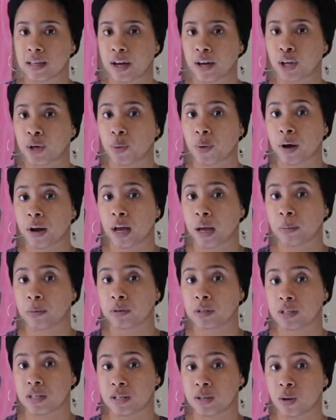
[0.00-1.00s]
that you are able
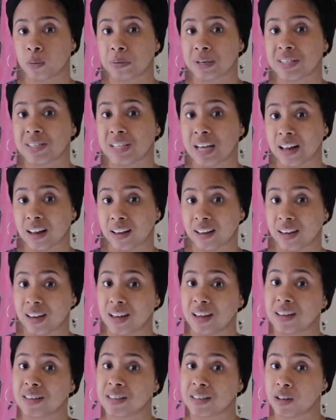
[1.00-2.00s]
to still be
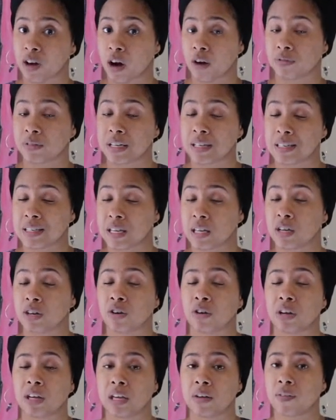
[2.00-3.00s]
delicate and soft and
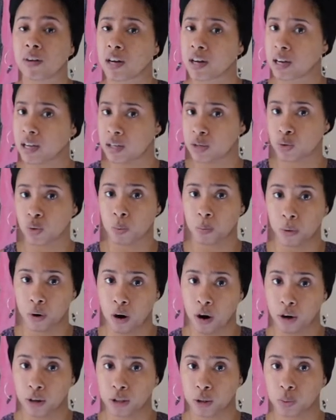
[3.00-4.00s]
tender even in a super
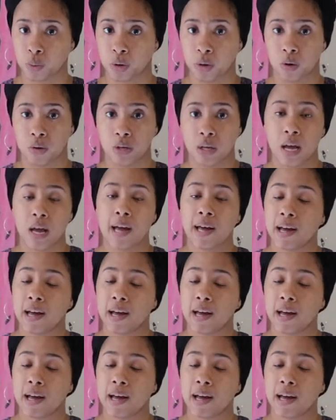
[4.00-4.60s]
harsh world.